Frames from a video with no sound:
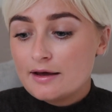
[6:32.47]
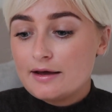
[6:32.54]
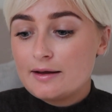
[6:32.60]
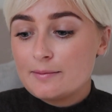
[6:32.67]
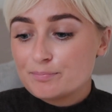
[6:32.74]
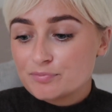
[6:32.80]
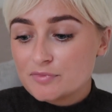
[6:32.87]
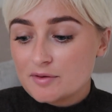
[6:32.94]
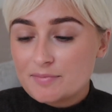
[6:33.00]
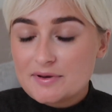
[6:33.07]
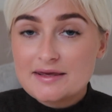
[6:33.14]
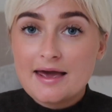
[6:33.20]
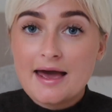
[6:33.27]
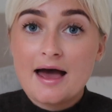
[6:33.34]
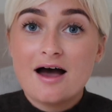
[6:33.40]

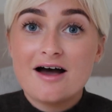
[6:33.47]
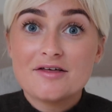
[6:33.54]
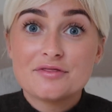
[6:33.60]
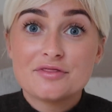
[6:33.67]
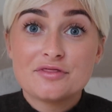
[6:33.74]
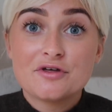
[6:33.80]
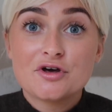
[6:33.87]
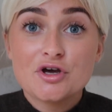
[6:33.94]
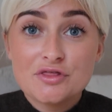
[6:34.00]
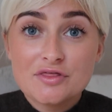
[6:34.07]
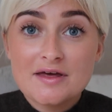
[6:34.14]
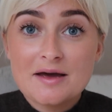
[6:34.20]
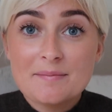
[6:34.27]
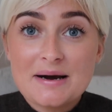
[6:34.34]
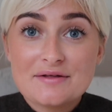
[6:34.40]
But yeah, the good
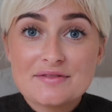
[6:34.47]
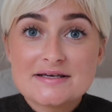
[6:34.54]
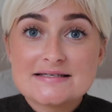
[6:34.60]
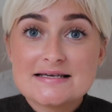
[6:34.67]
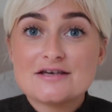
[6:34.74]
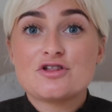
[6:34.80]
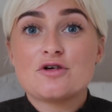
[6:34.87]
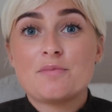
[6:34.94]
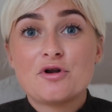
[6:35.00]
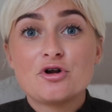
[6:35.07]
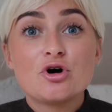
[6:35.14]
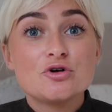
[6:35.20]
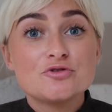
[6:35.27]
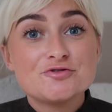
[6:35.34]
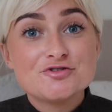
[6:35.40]
thing about this is you put
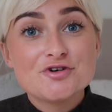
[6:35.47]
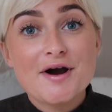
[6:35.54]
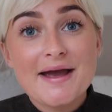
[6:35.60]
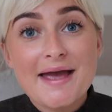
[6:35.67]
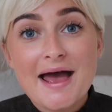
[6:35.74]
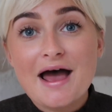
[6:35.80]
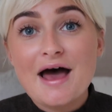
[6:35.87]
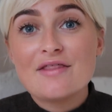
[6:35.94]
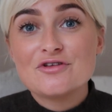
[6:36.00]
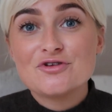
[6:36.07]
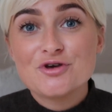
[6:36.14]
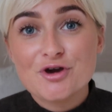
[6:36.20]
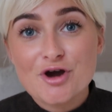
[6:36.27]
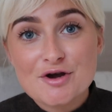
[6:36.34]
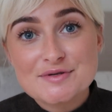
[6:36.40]
it on dry hair, then
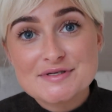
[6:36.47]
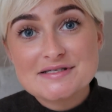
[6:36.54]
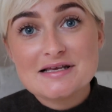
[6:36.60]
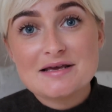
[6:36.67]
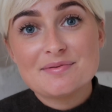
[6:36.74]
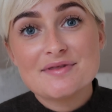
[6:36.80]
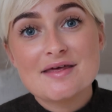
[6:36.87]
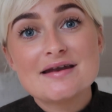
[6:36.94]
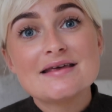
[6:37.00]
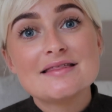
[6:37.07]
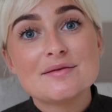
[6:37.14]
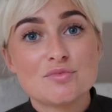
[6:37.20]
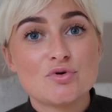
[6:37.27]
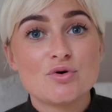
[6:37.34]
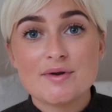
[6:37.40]
you go to sleep, and then in
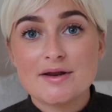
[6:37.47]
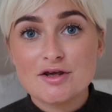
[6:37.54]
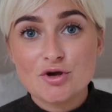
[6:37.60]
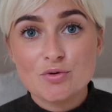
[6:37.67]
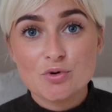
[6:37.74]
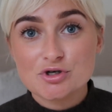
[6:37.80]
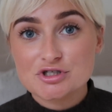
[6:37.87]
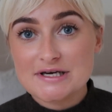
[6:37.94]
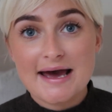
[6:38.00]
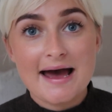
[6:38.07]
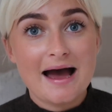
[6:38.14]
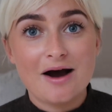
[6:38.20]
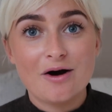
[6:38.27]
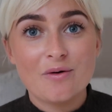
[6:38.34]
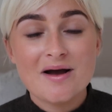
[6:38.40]
the morning you wash it
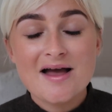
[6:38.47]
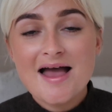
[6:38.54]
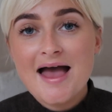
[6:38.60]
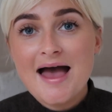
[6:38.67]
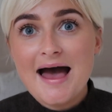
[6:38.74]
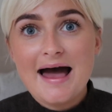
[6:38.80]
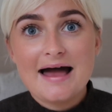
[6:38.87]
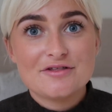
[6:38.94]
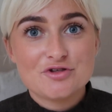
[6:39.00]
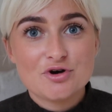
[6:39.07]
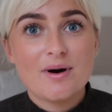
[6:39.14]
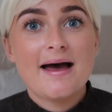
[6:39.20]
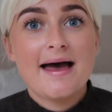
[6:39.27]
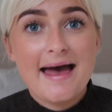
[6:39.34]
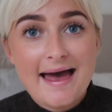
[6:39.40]
out and
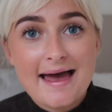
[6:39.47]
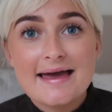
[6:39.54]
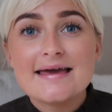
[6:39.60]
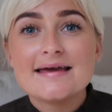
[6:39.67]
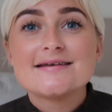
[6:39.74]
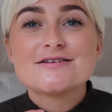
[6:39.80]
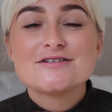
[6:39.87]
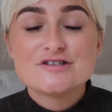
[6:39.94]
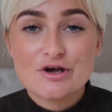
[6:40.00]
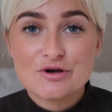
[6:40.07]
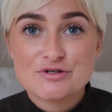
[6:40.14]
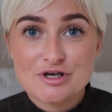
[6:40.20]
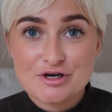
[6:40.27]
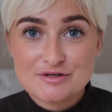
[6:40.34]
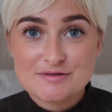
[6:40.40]
your hair is
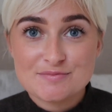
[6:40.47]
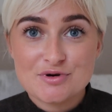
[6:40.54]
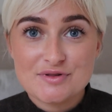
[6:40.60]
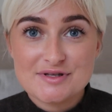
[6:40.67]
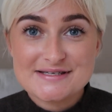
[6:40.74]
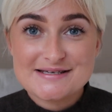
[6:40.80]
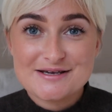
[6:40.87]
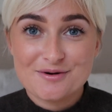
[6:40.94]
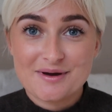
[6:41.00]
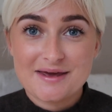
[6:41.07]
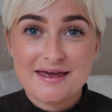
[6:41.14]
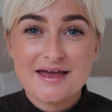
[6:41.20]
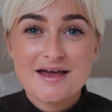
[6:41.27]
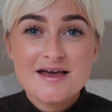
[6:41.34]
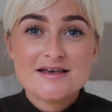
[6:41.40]
so, so smooth and
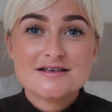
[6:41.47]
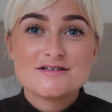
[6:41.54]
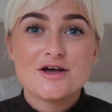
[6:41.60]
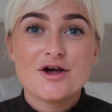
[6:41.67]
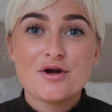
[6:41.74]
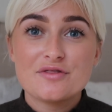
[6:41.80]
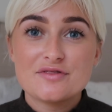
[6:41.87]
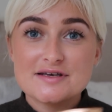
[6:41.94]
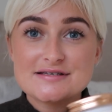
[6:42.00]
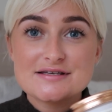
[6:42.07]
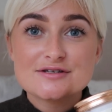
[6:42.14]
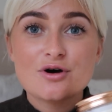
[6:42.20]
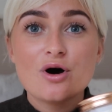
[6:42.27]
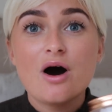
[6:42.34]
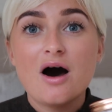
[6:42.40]
silky. So this
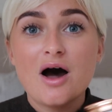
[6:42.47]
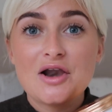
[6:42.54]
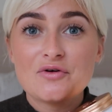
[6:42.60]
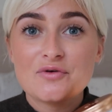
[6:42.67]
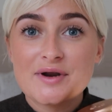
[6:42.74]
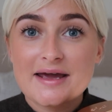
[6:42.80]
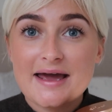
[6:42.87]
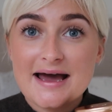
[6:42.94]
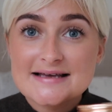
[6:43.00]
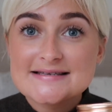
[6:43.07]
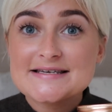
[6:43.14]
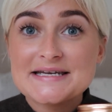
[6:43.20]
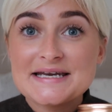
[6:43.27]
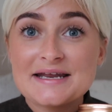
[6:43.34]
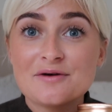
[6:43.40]
has got hyaluronic
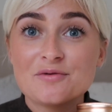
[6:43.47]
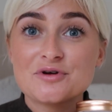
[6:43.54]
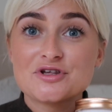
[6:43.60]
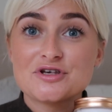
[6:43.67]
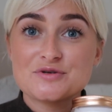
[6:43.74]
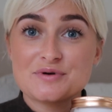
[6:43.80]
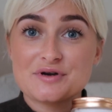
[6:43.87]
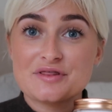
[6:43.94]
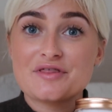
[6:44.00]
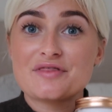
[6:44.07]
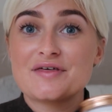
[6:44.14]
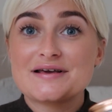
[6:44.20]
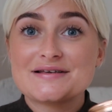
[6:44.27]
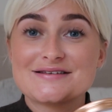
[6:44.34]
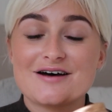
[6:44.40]
acid in it, which is one of the
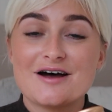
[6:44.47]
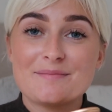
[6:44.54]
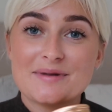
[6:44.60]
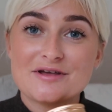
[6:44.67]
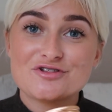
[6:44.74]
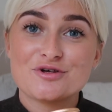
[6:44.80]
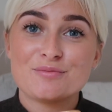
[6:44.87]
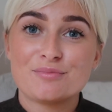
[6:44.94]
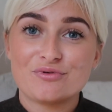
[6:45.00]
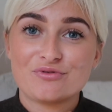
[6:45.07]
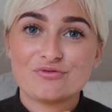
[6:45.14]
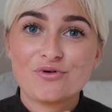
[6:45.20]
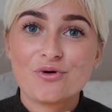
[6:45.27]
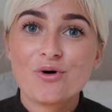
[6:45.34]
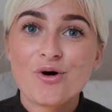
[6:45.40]
things that I mentioned
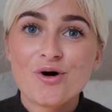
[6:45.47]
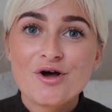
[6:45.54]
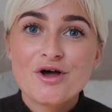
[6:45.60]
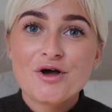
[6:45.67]
before,